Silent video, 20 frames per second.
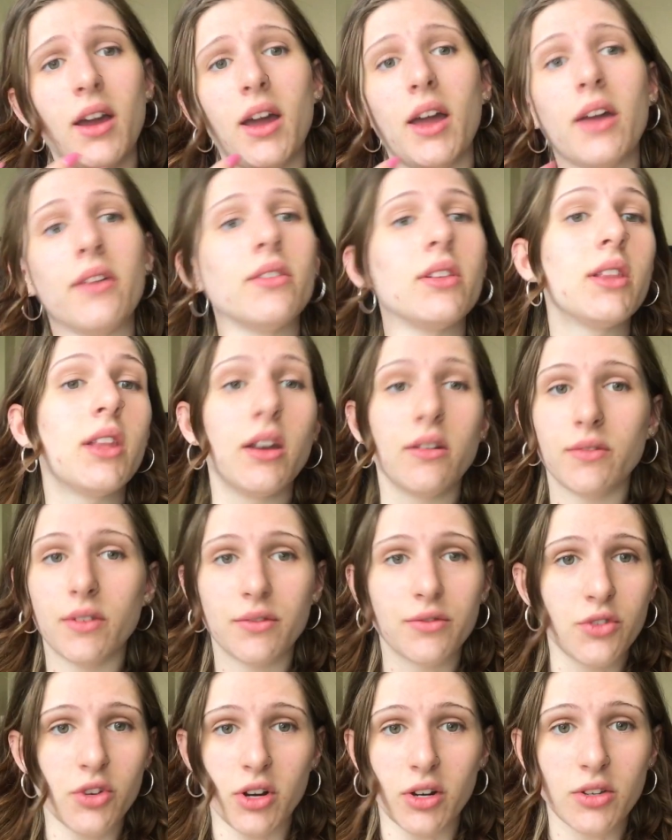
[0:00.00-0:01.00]
I have a love
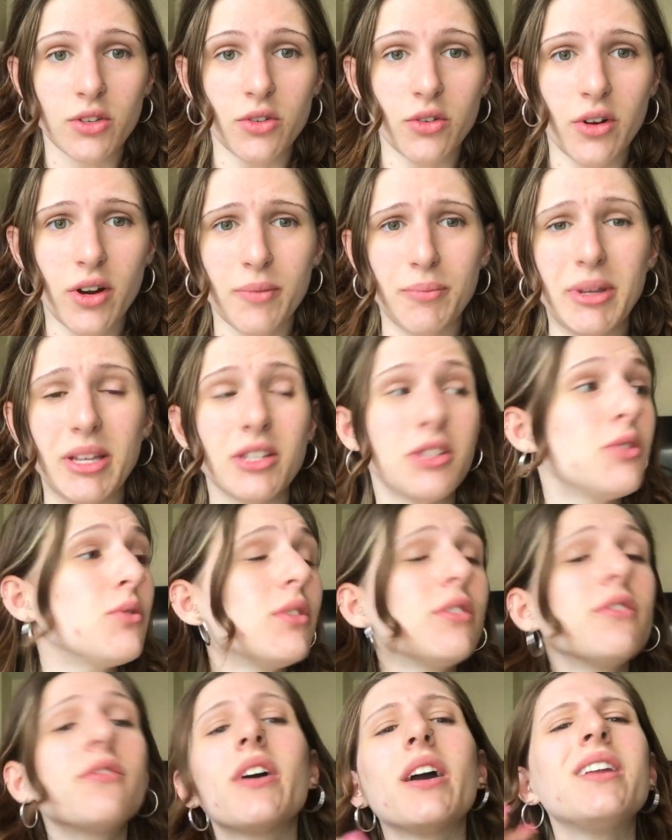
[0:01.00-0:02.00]
of Drugstore because you
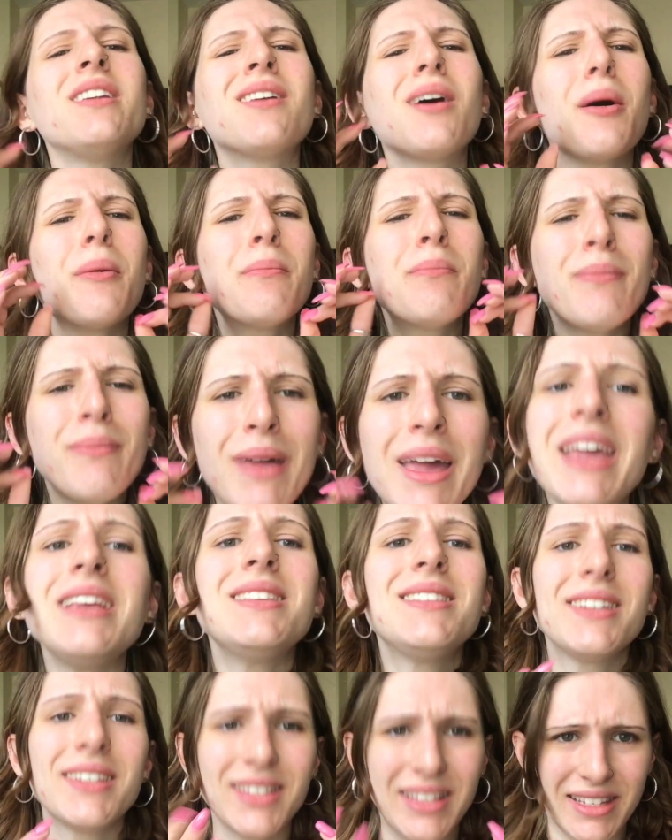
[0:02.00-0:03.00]
can find
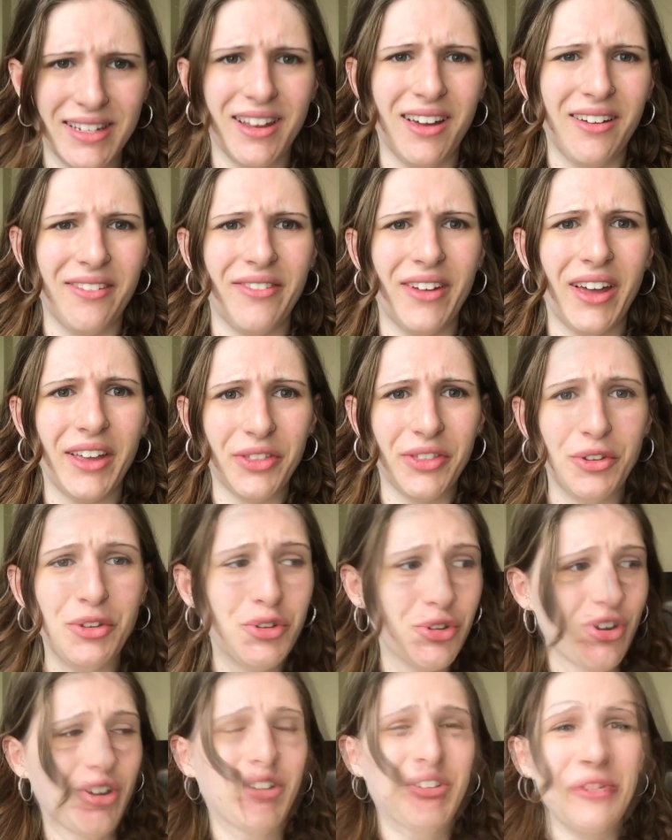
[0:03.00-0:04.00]
amazing stuff at the
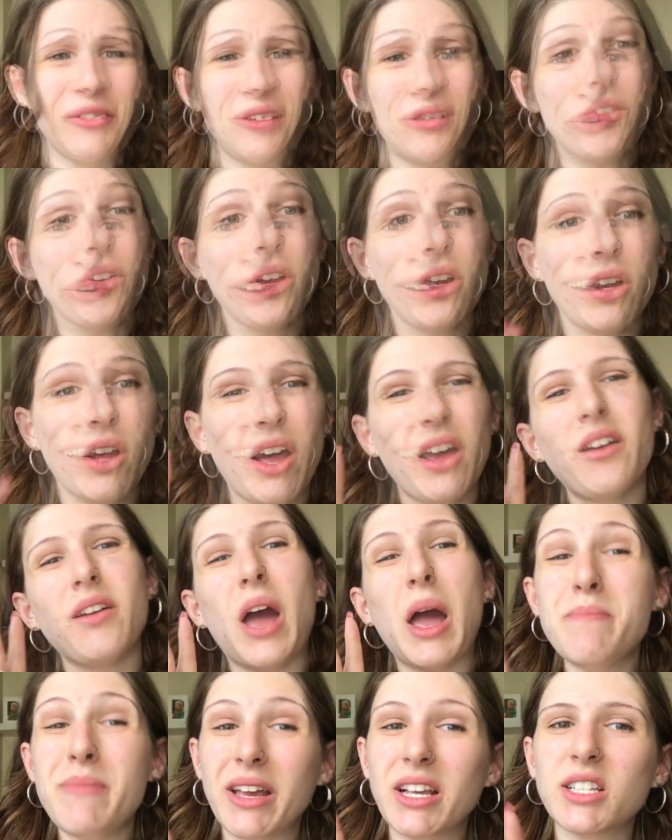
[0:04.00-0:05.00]
drugstore. My favorite,
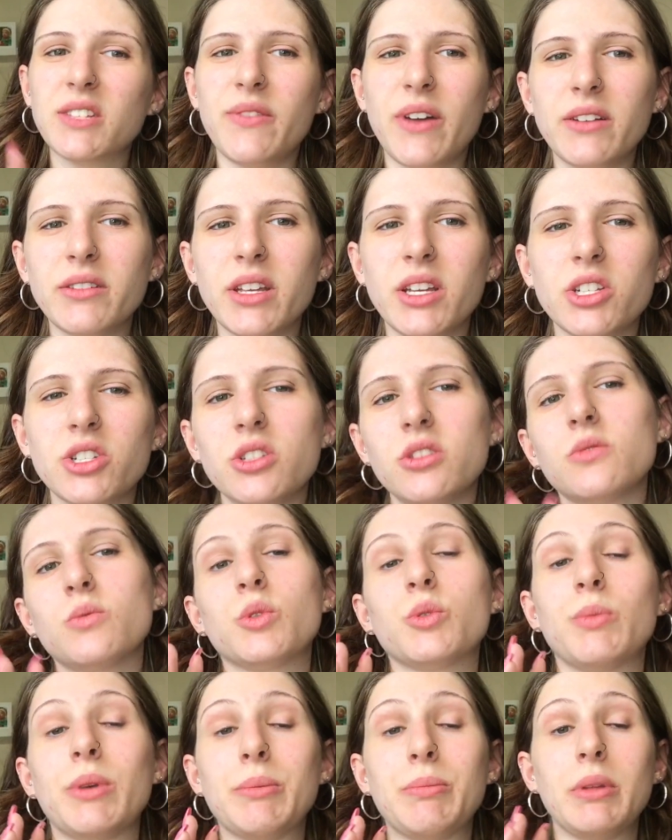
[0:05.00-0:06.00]
I mix foundations,
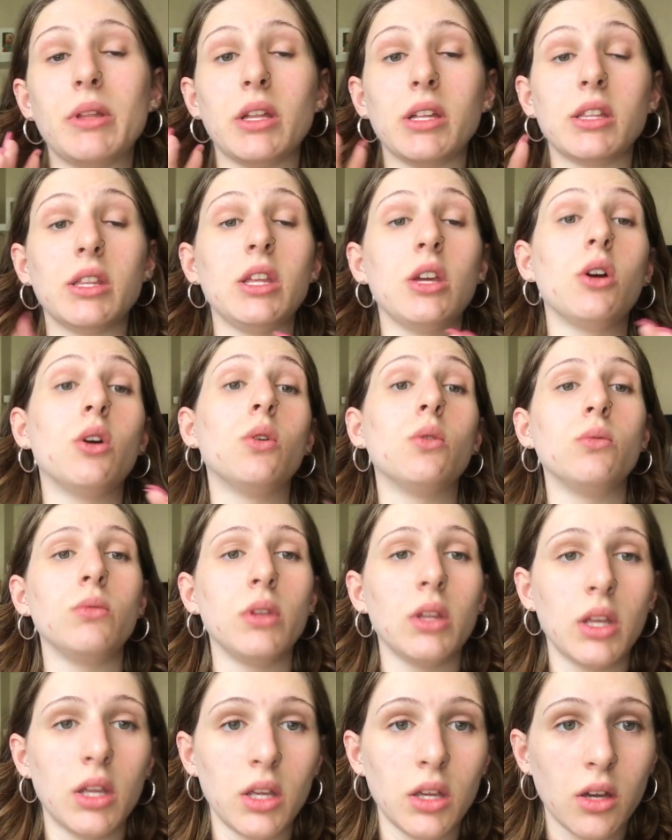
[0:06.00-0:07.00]
which might be like the
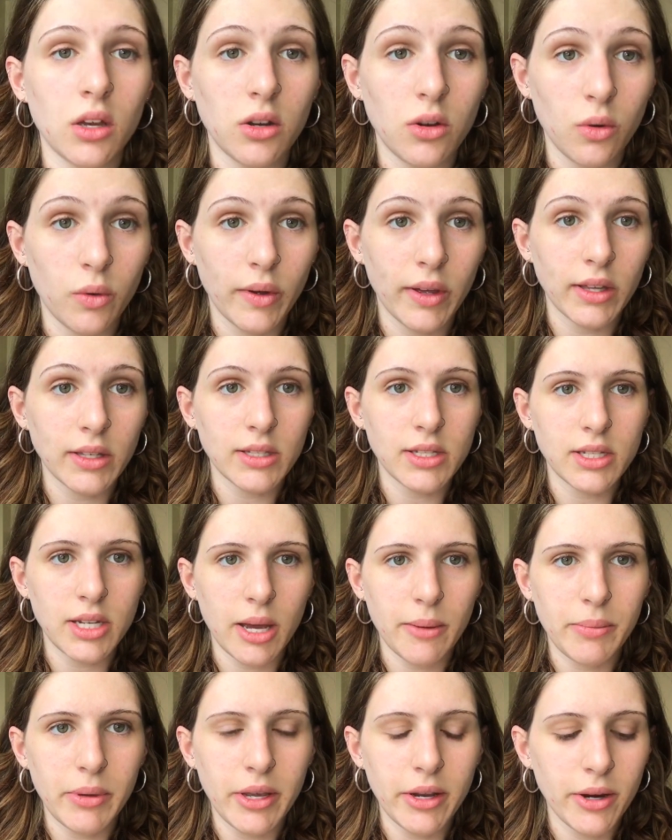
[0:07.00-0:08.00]
only annoying
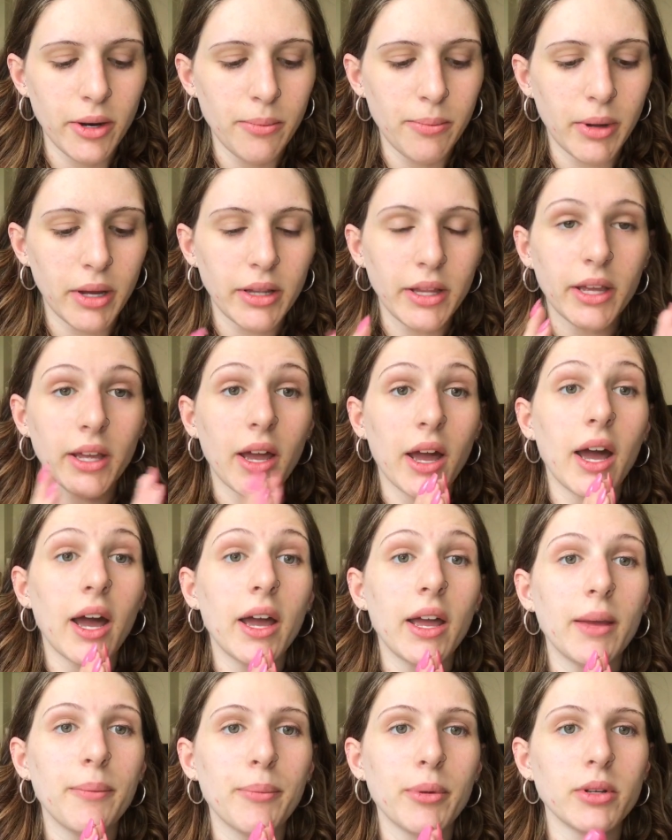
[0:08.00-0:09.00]
step here, but like
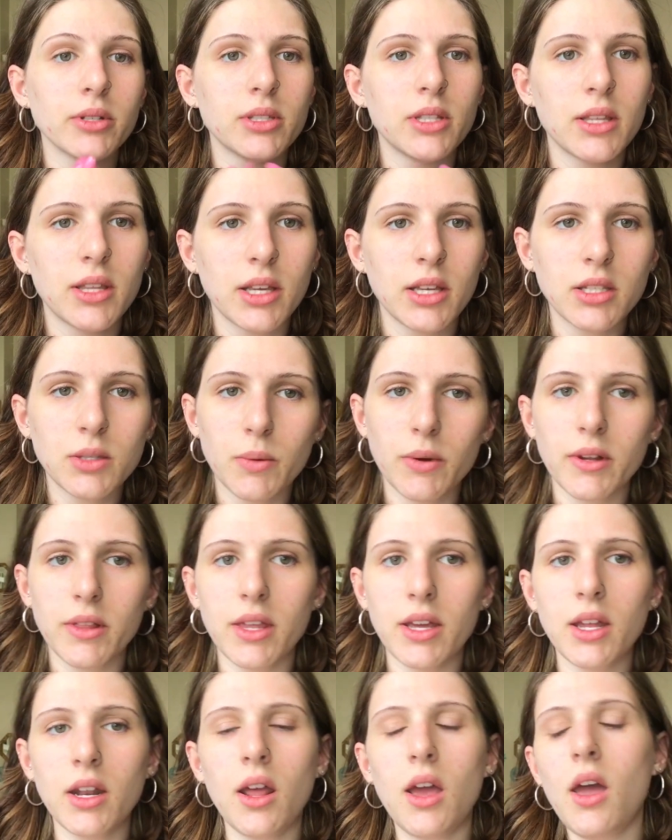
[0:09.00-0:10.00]
I personally think it's
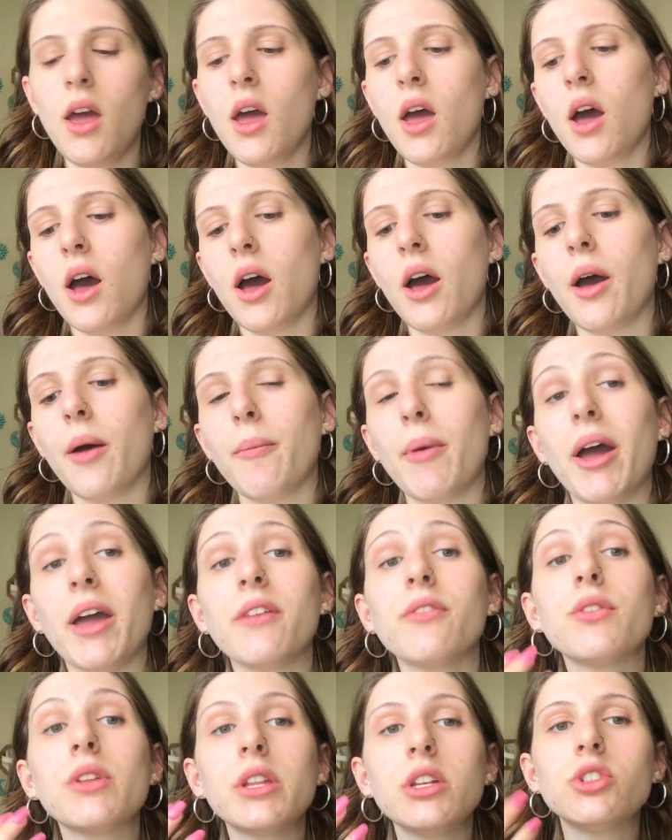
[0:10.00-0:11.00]
worth it. I
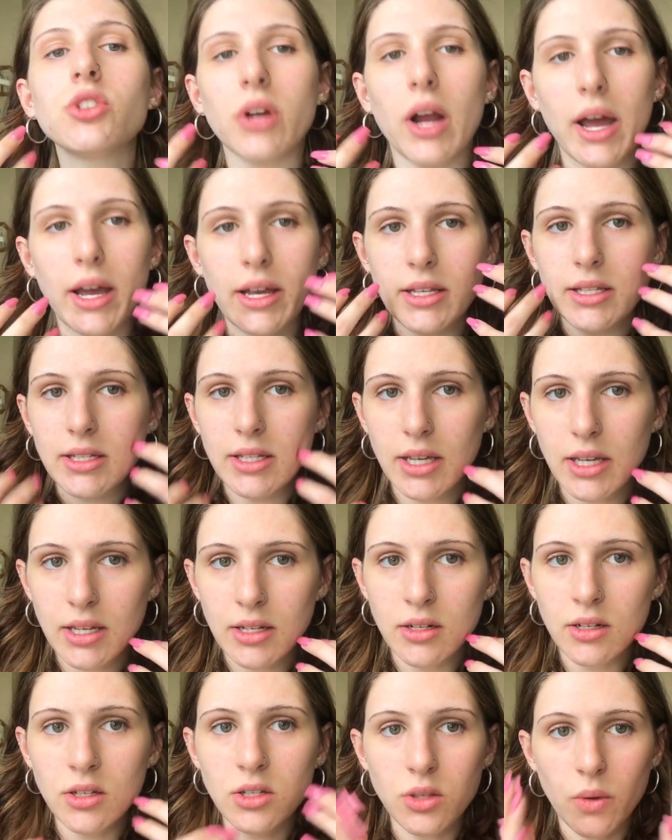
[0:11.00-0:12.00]
have really dry
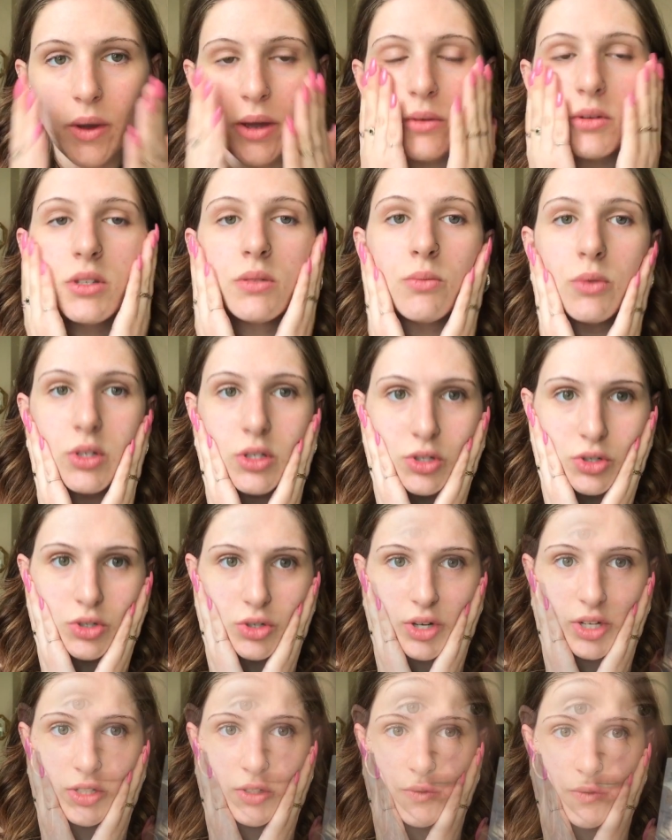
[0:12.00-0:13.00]
skin, so I always
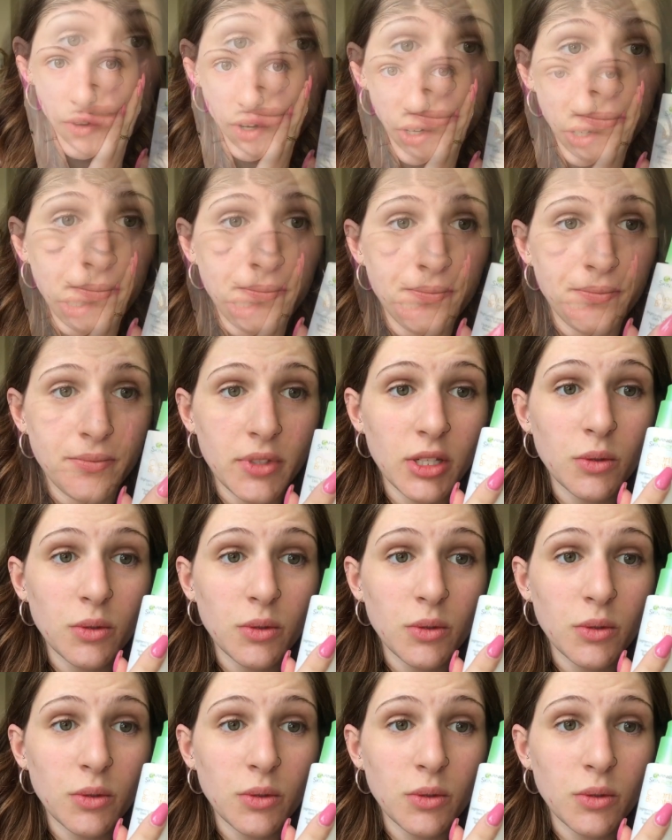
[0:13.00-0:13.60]
moisturize first.